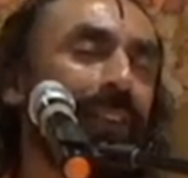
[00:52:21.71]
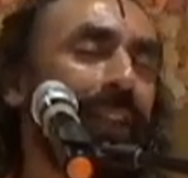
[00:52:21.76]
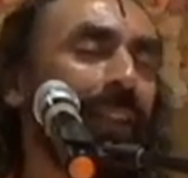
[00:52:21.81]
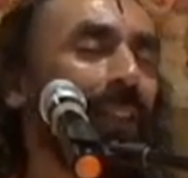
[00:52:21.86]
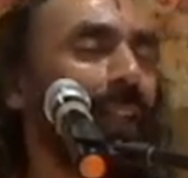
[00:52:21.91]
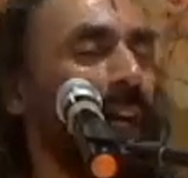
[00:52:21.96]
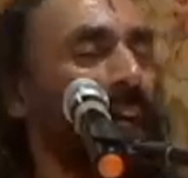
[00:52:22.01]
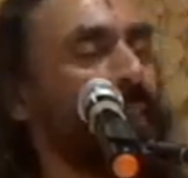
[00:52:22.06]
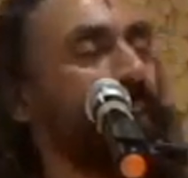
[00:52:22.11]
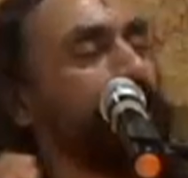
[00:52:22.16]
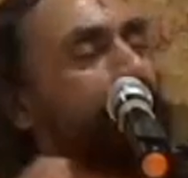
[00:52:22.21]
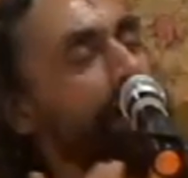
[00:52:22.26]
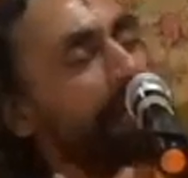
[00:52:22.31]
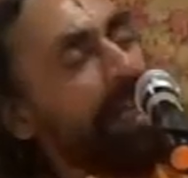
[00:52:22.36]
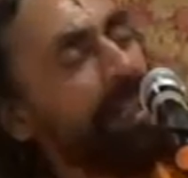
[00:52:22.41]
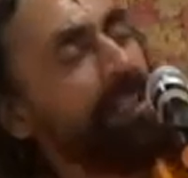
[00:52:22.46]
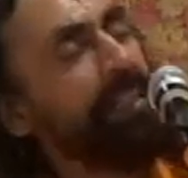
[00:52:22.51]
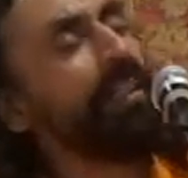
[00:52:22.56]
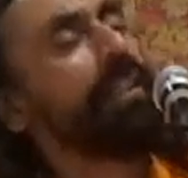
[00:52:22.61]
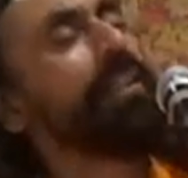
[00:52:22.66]
and the other
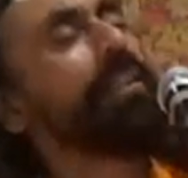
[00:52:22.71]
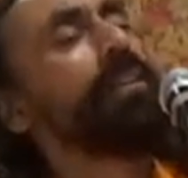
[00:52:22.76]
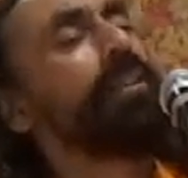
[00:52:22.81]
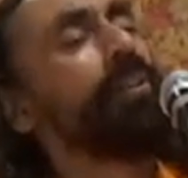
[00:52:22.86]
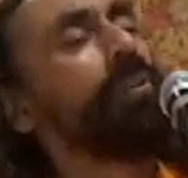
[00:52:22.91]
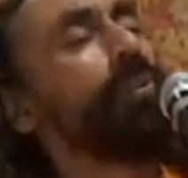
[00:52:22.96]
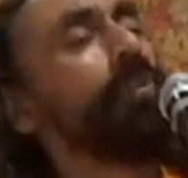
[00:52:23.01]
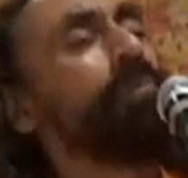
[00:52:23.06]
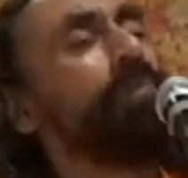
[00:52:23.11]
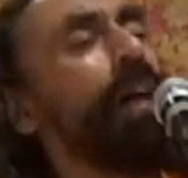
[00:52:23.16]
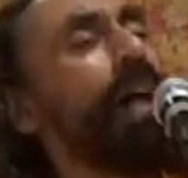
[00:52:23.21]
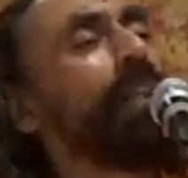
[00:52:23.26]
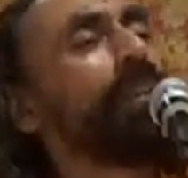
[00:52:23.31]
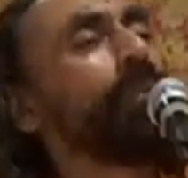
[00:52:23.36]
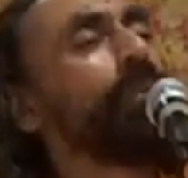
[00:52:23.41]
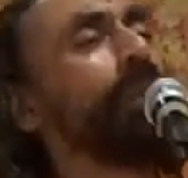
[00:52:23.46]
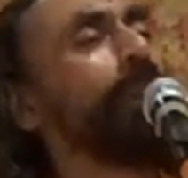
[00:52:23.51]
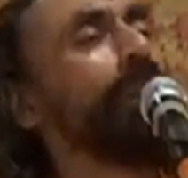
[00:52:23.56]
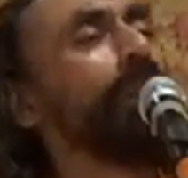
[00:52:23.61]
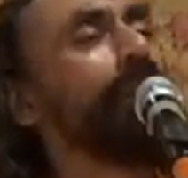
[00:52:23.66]
side is new
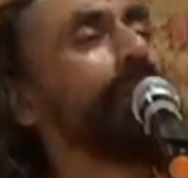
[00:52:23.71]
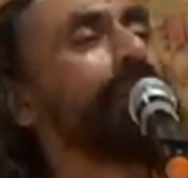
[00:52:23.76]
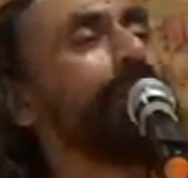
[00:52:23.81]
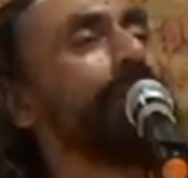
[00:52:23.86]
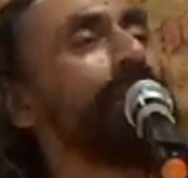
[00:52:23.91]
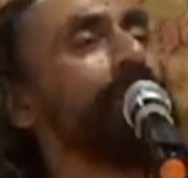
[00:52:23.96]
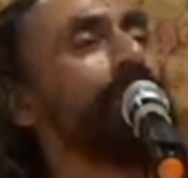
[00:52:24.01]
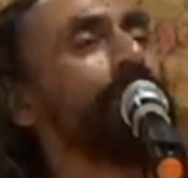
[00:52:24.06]
passwords.